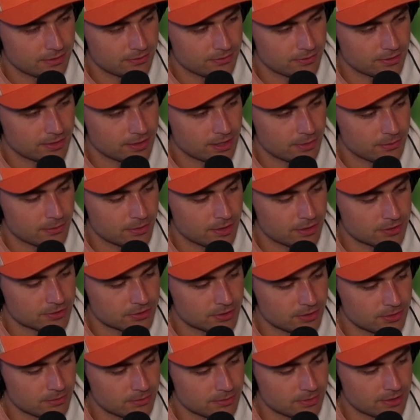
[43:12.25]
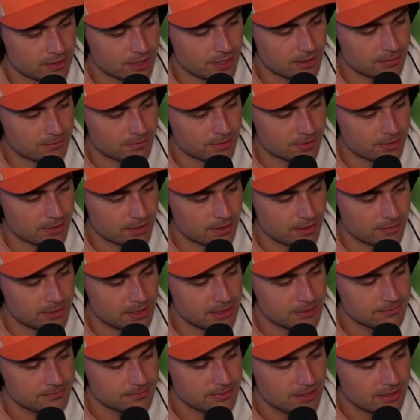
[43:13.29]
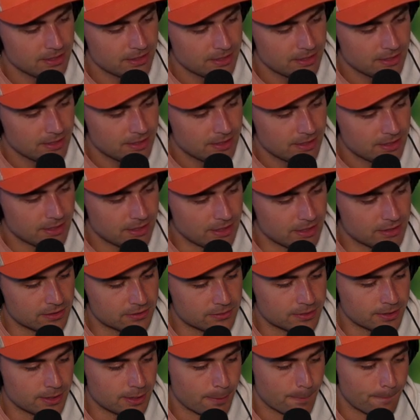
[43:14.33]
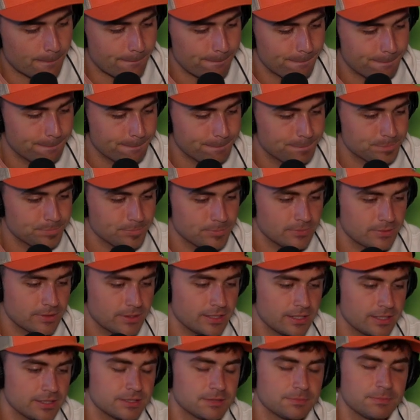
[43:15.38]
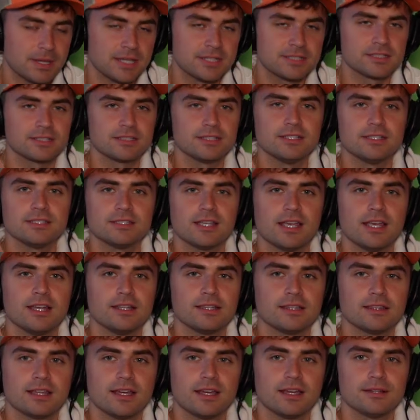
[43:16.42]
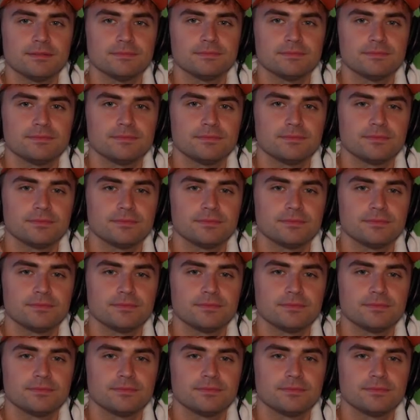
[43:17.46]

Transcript: I forgot where I was going with that, but I mean, either way, it's basically stating that